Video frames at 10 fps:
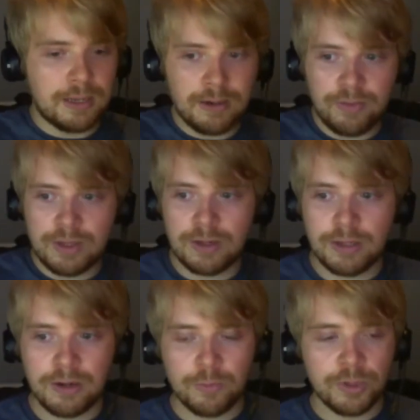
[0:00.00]
And I think like
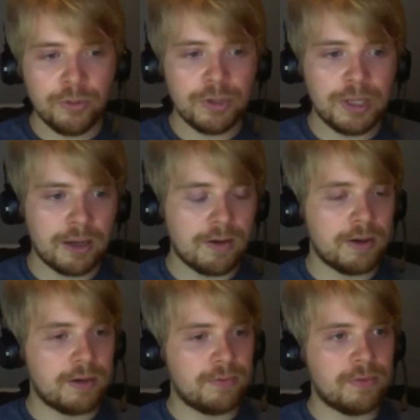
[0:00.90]
you know when you're in that
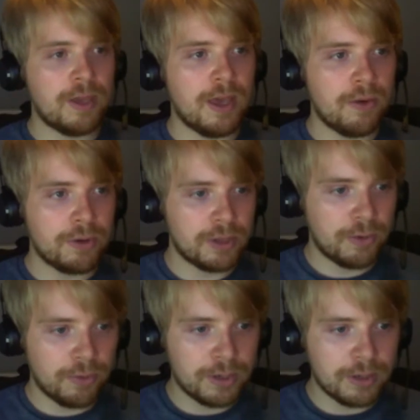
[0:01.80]
kind of the area
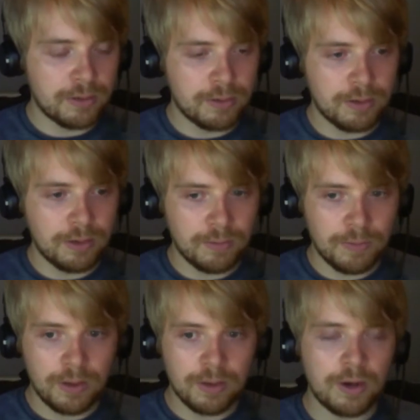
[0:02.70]
they're in,
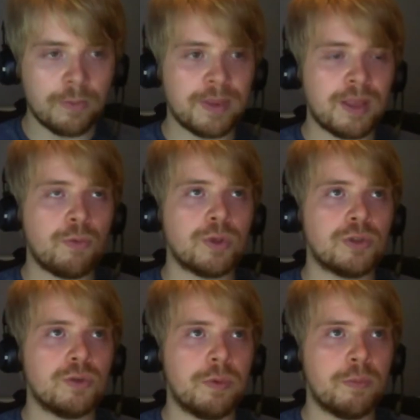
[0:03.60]
uh, you know, I mean, they've always
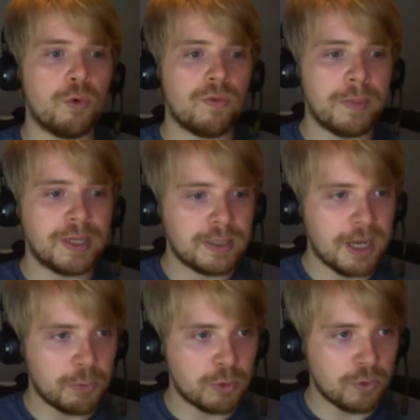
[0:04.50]
sort of been more of a
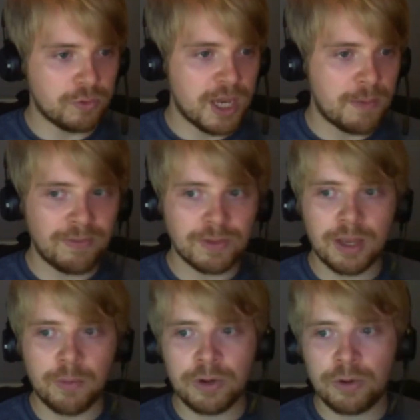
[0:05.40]
mid-table sort of team, haven't
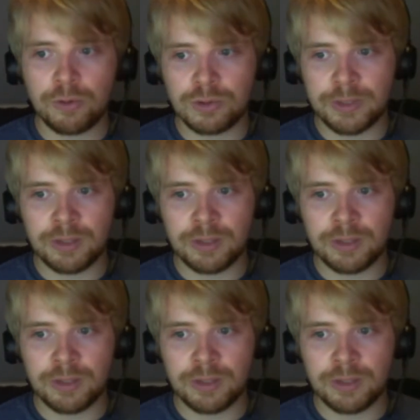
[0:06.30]
they? And we knew some of the other